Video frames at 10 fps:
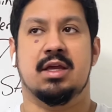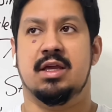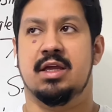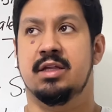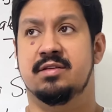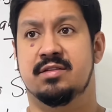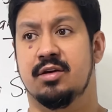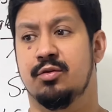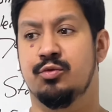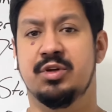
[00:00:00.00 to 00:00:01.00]
it's
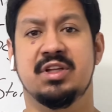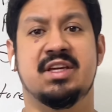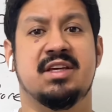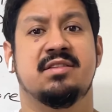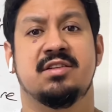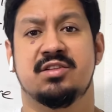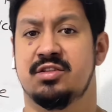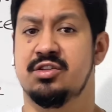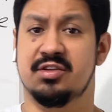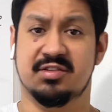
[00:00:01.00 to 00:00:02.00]
really easy to
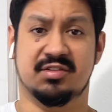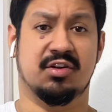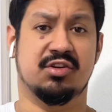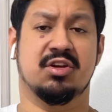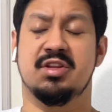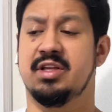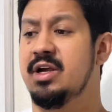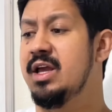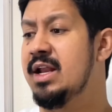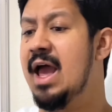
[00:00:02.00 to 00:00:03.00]
just search on the
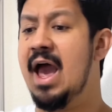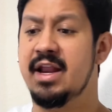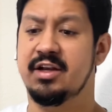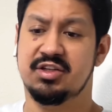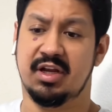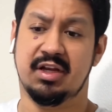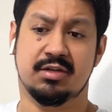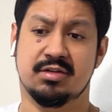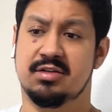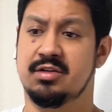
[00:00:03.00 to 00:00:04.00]
internet how to
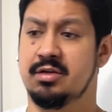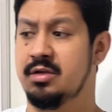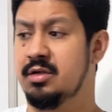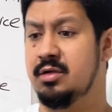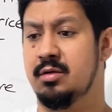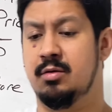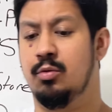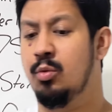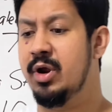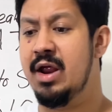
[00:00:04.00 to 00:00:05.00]
change
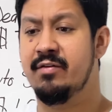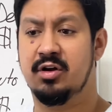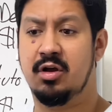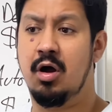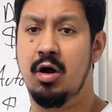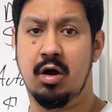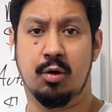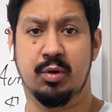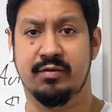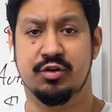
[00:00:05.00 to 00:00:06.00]
whatever car,
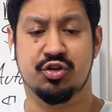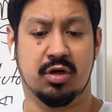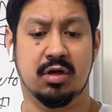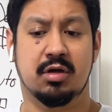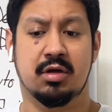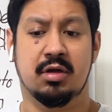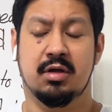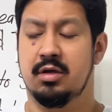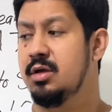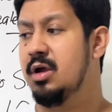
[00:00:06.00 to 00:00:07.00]
whatever truck,
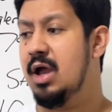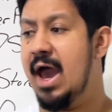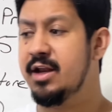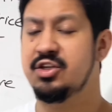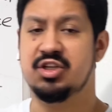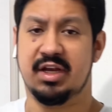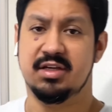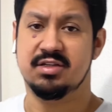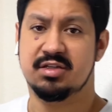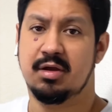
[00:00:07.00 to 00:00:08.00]
how to
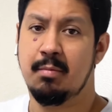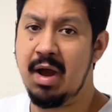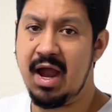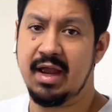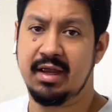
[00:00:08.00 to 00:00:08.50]
change my